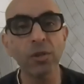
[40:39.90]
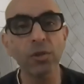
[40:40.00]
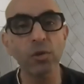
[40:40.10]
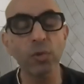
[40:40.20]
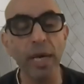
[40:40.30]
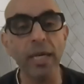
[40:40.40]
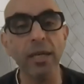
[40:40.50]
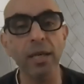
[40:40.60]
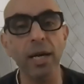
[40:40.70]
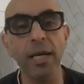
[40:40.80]
to
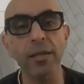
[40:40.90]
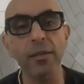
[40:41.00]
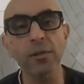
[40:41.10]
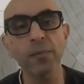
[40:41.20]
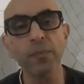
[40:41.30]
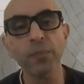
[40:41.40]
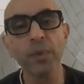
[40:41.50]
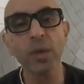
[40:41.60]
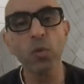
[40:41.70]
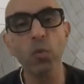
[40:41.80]
recognize
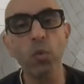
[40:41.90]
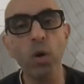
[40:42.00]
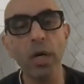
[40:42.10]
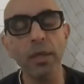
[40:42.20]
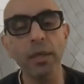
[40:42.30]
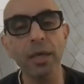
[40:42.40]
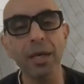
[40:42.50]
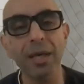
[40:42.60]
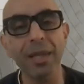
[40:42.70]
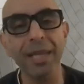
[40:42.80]
what
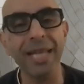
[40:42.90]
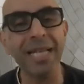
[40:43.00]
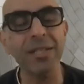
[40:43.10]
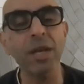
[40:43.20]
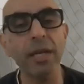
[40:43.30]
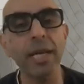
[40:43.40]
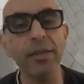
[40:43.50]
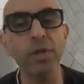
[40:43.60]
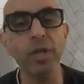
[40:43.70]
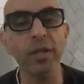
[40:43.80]
uh, that that's not an
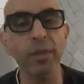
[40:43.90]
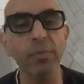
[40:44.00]
engineering